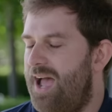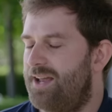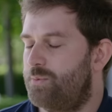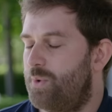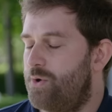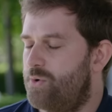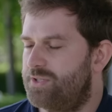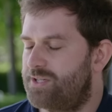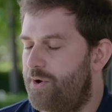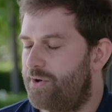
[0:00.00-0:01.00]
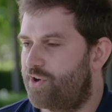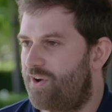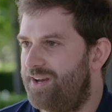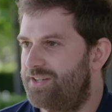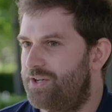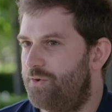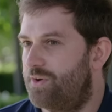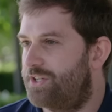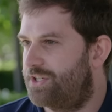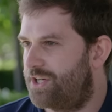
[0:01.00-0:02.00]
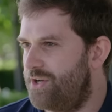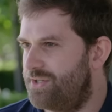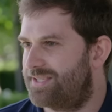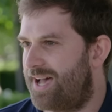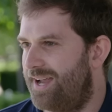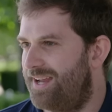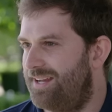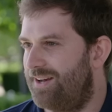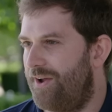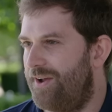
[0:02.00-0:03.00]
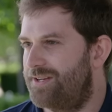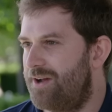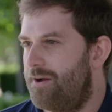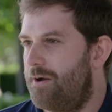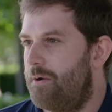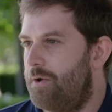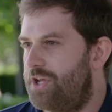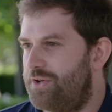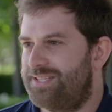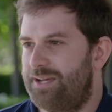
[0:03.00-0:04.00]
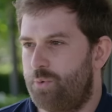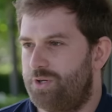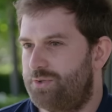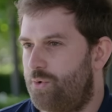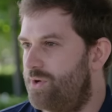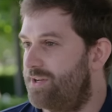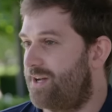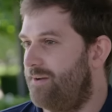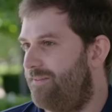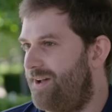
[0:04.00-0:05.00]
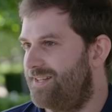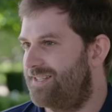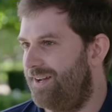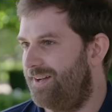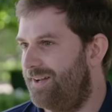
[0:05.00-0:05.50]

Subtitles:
And we also are trying to reduce that heat load using what's called a diverter,